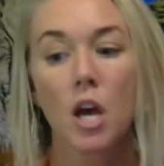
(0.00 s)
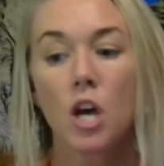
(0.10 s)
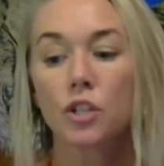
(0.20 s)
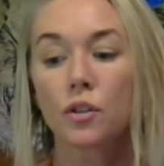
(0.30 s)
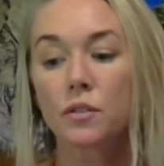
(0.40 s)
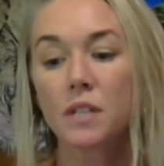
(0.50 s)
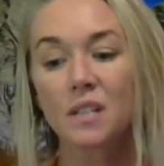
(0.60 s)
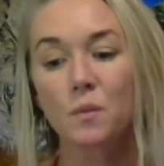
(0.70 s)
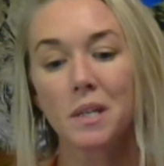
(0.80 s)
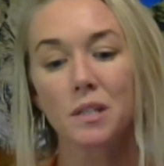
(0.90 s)
So there's things
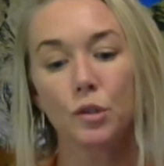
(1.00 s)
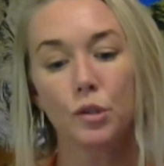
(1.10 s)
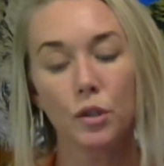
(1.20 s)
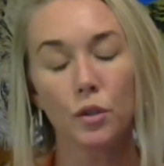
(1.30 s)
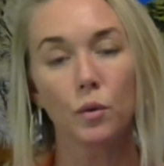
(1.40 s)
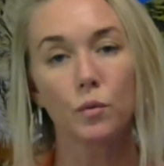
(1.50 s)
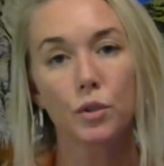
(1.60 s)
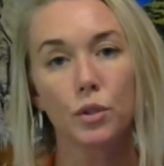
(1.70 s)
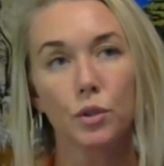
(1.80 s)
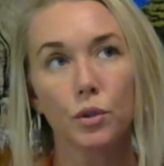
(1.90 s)
we can do
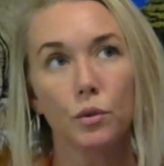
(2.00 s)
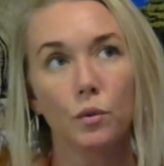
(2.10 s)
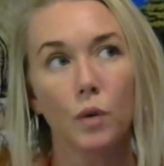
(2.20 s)
to